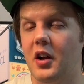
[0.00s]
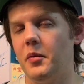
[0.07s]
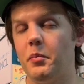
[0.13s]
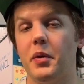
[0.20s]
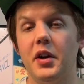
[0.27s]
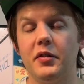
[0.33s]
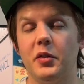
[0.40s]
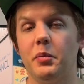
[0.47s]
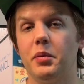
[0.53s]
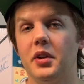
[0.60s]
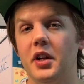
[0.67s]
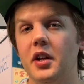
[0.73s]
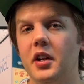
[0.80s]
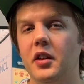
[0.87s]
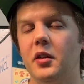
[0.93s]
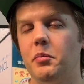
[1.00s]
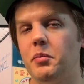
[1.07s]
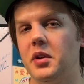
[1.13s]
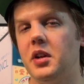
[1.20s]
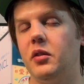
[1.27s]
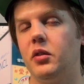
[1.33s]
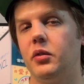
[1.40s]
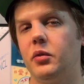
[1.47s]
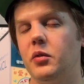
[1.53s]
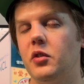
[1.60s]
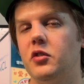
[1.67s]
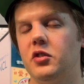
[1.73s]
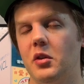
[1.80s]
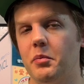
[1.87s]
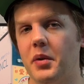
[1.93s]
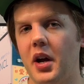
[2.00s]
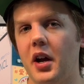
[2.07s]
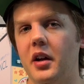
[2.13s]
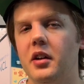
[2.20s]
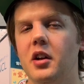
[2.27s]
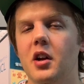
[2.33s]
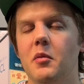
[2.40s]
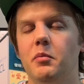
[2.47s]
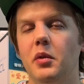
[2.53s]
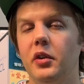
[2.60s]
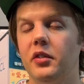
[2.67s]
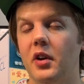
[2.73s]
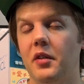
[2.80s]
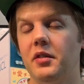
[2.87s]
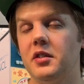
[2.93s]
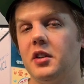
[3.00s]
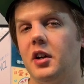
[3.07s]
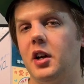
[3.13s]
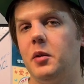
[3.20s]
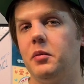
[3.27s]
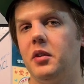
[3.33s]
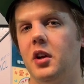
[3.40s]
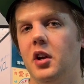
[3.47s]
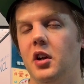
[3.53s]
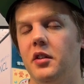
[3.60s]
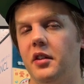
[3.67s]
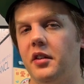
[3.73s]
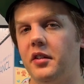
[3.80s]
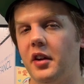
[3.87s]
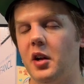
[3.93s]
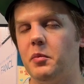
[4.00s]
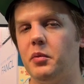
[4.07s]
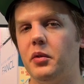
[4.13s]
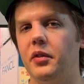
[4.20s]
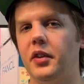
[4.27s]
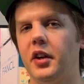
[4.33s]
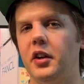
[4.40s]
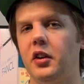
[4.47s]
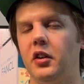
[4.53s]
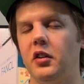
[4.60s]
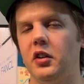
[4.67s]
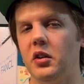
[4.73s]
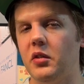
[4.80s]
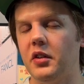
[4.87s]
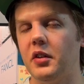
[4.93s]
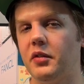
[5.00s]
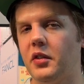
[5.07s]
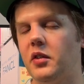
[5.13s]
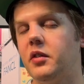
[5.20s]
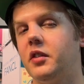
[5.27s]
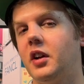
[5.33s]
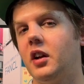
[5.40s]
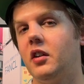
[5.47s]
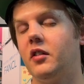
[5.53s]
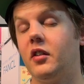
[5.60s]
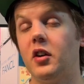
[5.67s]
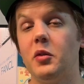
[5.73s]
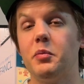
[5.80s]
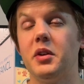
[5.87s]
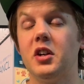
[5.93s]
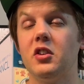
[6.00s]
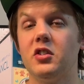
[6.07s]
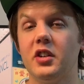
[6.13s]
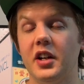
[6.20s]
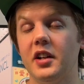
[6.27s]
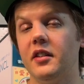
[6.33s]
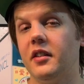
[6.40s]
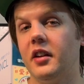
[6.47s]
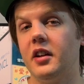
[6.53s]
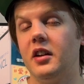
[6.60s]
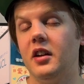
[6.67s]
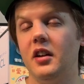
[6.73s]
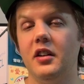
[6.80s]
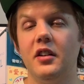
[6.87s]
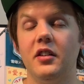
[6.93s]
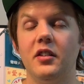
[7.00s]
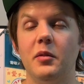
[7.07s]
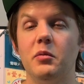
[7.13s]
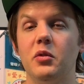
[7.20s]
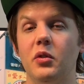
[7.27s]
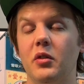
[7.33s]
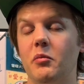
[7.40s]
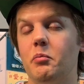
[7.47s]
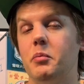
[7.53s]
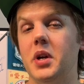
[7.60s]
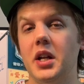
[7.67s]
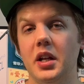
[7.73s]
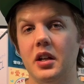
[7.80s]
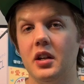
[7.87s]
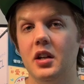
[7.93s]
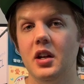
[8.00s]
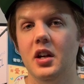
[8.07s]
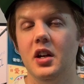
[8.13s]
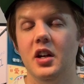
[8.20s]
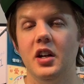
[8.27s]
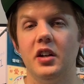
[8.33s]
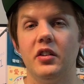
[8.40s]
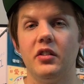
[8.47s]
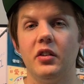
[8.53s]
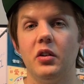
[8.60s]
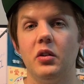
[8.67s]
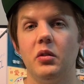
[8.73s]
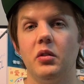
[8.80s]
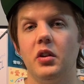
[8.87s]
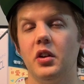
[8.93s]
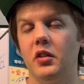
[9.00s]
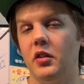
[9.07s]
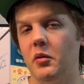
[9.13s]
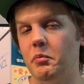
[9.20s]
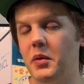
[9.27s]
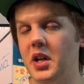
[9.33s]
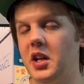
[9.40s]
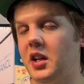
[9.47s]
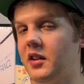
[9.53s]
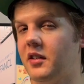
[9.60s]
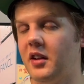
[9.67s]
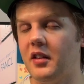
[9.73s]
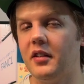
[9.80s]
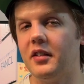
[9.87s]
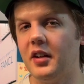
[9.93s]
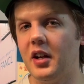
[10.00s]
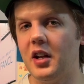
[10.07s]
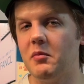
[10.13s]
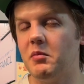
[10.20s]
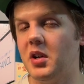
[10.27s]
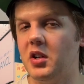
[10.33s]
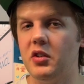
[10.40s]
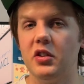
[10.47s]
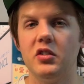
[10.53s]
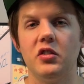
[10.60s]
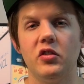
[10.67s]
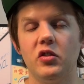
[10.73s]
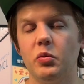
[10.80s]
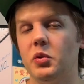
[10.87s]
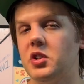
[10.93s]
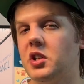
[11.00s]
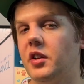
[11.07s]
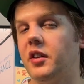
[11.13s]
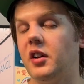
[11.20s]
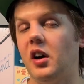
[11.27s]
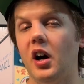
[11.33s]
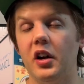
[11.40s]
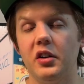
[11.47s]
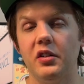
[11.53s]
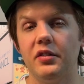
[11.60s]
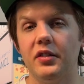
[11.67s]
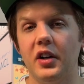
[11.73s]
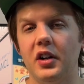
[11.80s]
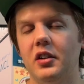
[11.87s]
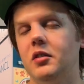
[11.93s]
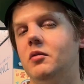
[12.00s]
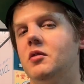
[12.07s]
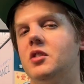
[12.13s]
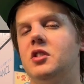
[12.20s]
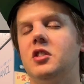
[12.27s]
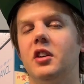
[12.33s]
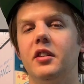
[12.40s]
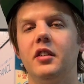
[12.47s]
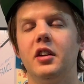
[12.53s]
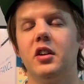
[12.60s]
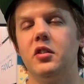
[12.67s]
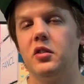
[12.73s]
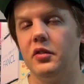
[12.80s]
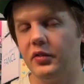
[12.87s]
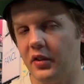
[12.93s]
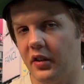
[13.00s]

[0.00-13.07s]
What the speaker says: But if you're playing the beat through the drum pad, most oftentimes the samples that you're using for those sounds are being translated into some sort of MIDI. And so the MIDI can stay the same and you can just switch up the audio file just like you do for the